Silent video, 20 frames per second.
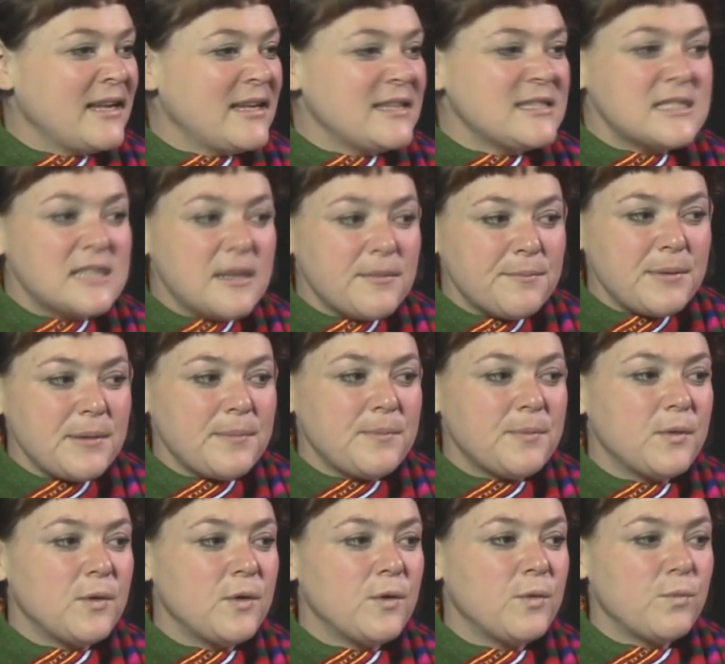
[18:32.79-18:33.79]
some
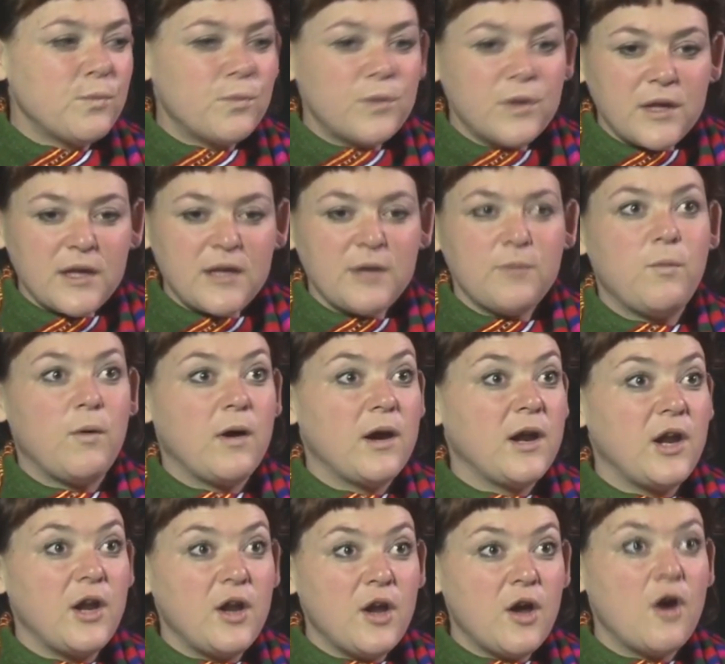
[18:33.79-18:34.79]
people really
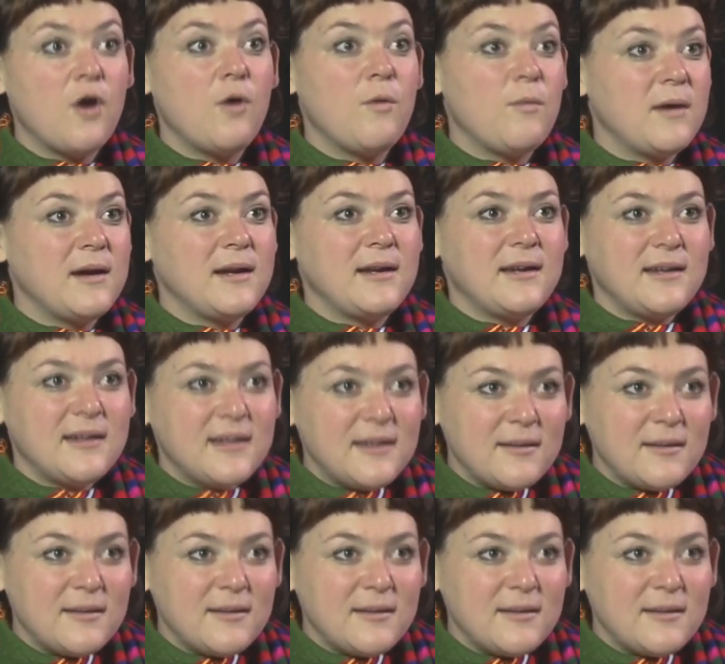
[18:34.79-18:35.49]
want to know what